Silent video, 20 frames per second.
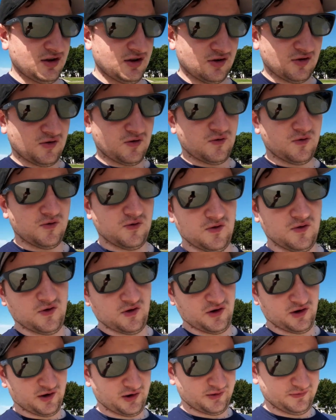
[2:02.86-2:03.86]

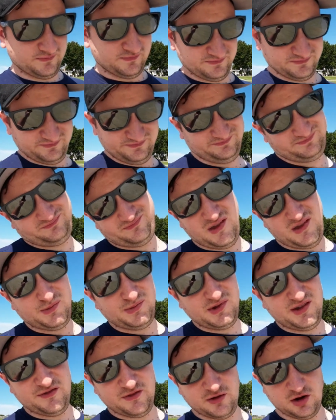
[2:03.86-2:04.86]
or
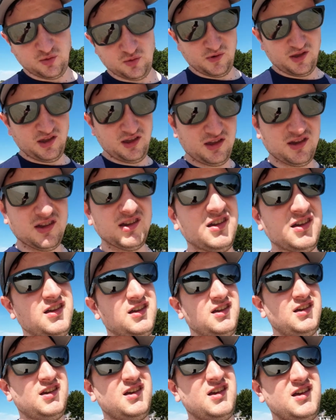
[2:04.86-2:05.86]
maybe even a week,
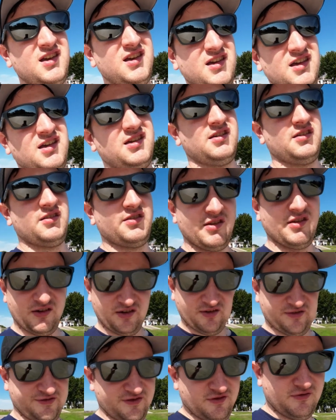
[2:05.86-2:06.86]
there
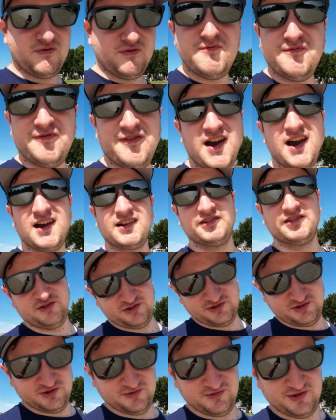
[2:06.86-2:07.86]
are a few
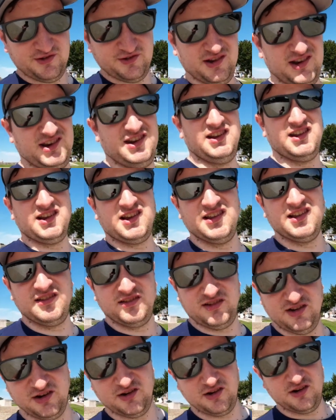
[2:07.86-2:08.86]
factors you really need to
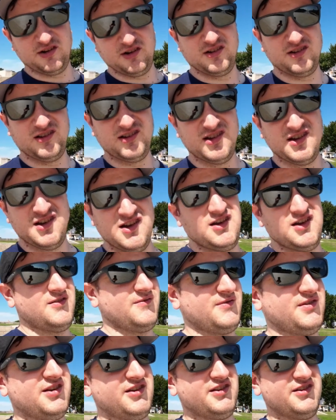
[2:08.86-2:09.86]
consider
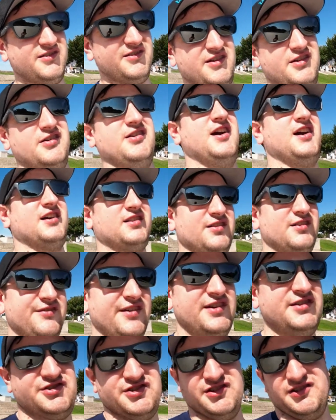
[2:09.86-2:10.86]
when you're doing your
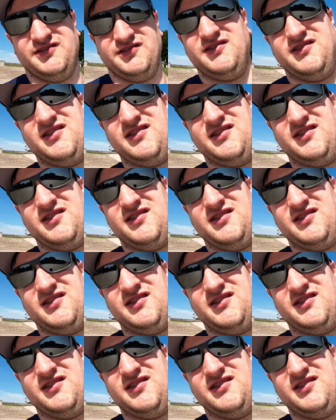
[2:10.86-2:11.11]
activation.